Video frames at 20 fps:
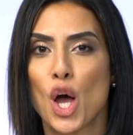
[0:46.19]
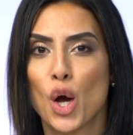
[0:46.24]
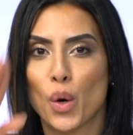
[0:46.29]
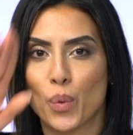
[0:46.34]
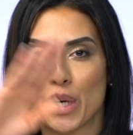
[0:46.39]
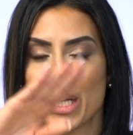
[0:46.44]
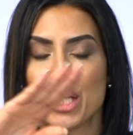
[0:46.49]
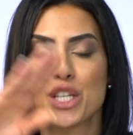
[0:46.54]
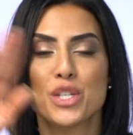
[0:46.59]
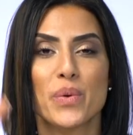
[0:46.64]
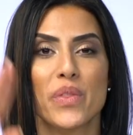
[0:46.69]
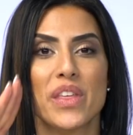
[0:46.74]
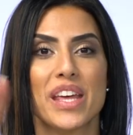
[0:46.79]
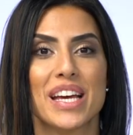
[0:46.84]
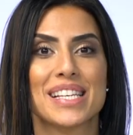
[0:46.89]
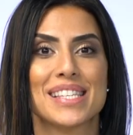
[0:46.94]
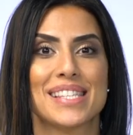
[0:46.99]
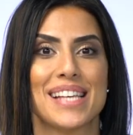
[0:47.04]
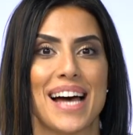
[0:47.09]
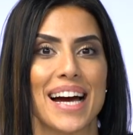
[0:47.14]
redo the
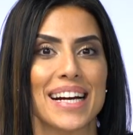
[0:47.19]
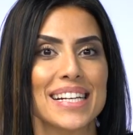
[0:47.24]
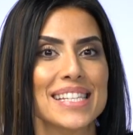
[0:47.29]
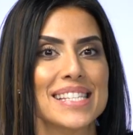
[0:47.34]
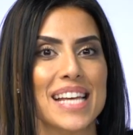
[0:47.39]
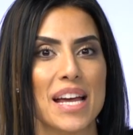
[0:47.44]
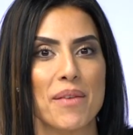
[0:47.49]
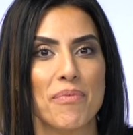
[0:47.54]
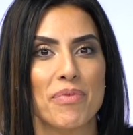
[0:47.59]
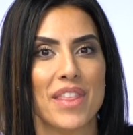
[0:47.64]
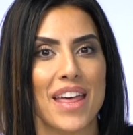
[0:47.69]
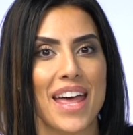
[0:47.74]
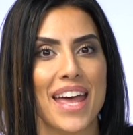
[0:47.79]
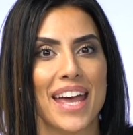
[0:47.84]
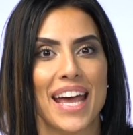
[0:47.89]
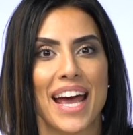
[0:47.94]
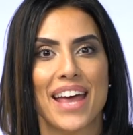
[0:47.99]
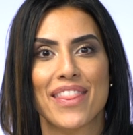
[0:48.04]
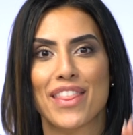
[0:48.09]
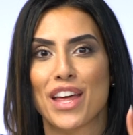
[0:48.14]
exact same
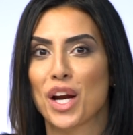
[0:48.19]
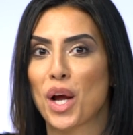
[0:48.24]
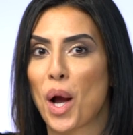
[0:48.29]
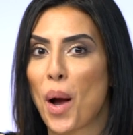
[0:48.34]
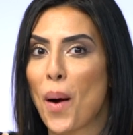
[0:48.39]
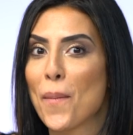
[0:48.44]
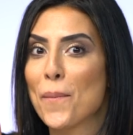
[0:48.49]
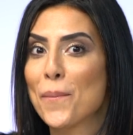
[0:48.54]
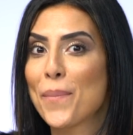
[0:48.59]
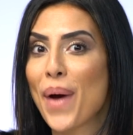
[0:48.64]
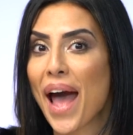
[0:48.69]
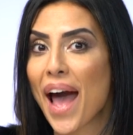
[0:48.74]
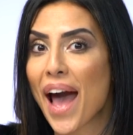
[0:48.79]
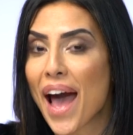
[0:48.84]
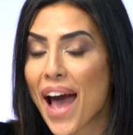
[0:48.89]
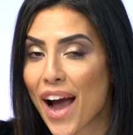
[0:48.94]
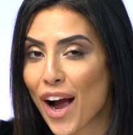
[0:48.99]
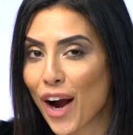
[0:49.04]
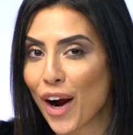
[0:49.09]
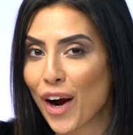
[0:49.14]
thing, and then
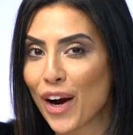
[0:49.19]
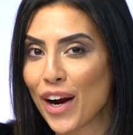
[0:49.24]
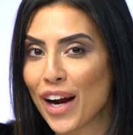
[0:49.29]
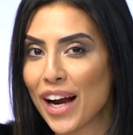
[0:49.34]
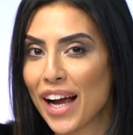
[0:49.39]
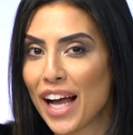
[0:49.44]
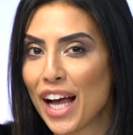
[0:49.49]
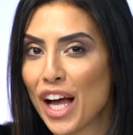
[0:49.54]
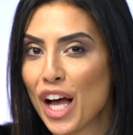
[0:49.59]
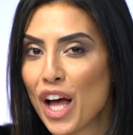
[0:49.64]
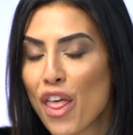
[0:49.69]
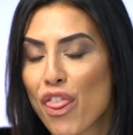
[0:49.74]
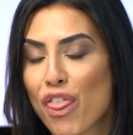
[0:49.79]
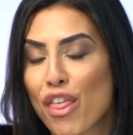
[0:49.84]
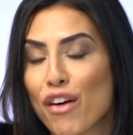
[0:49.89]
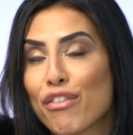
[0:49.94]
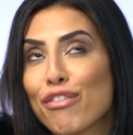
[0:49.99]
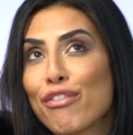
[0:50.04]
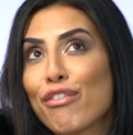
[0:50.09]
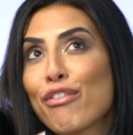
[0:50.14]
compare
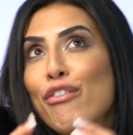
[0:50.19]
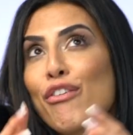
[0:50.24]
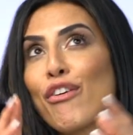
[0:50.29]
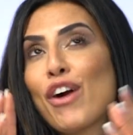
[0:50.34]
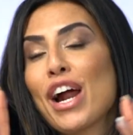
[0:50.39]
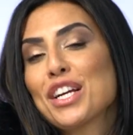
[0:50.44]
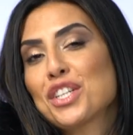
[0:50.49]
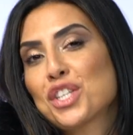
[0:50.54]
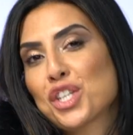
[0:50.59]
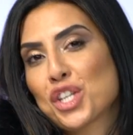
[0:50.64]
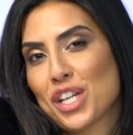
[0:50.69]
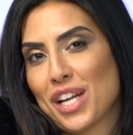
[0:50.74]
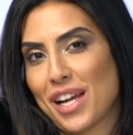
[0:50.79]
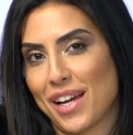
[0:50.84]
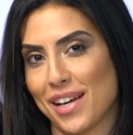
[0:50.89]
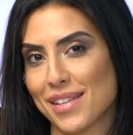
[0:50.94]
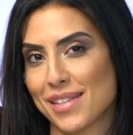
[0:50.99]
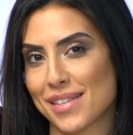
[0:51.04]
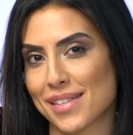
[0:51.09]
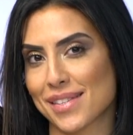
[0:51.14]
the
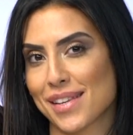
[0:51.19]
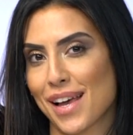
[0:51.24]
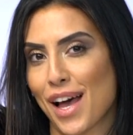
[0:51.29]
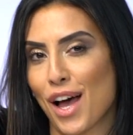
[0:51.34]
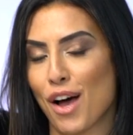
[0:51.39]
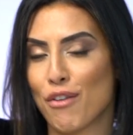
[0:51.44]
freshness